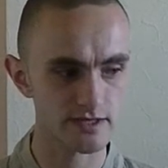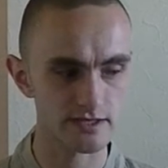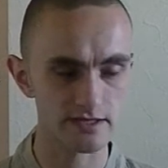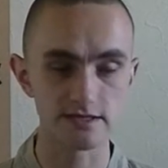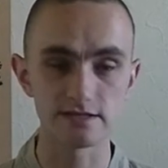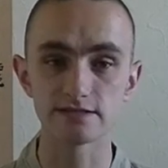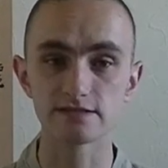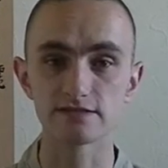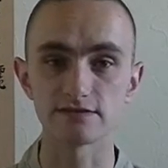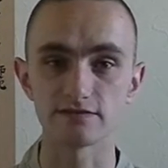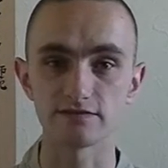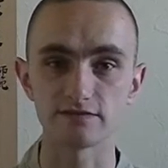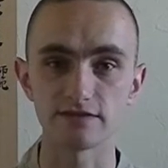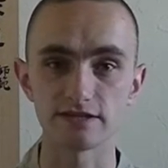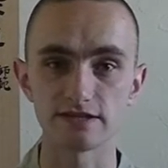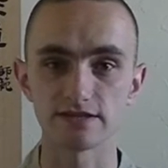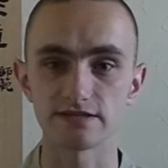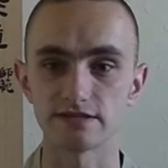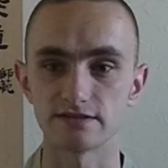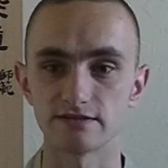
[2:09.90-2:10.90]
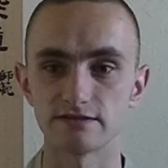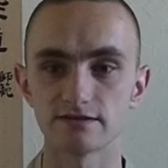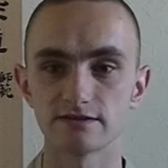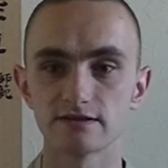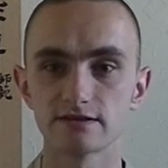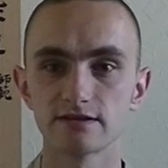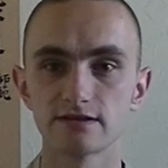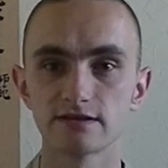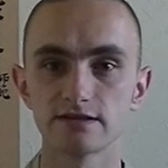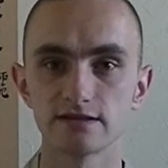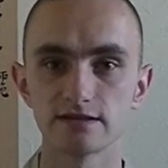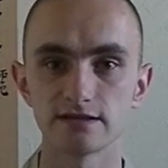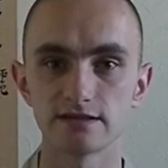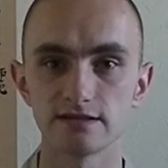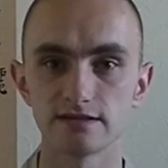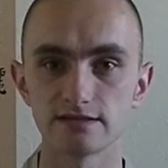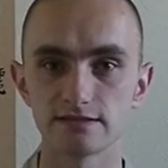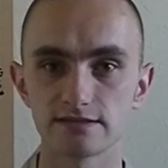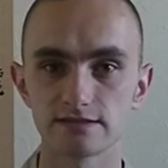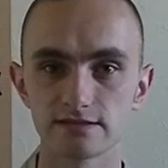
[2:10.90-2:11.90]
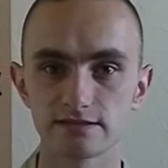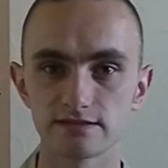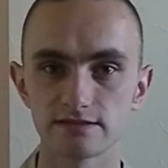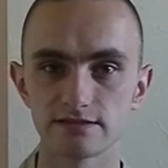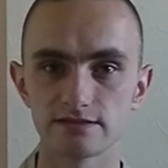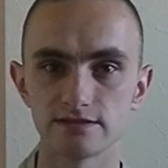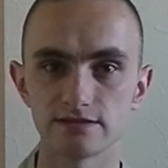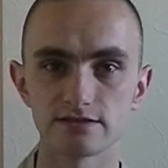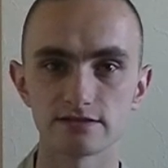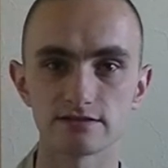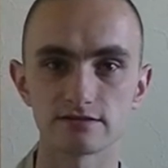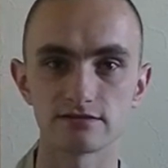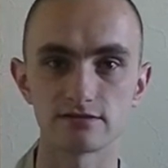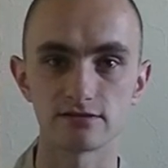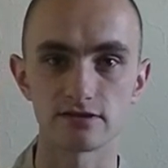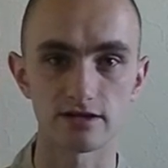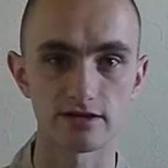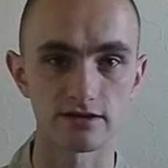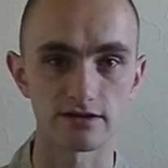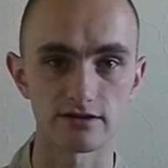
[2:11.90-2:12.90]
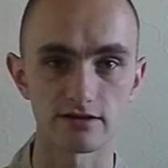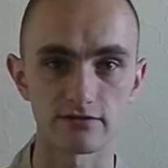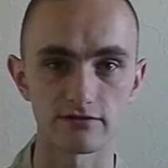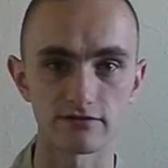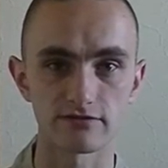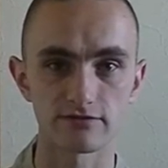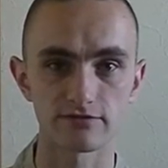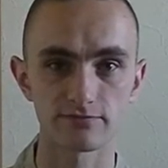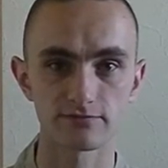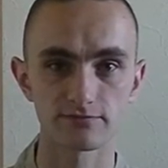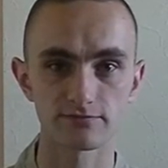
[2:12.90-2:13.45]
insufficient. It's just not enough.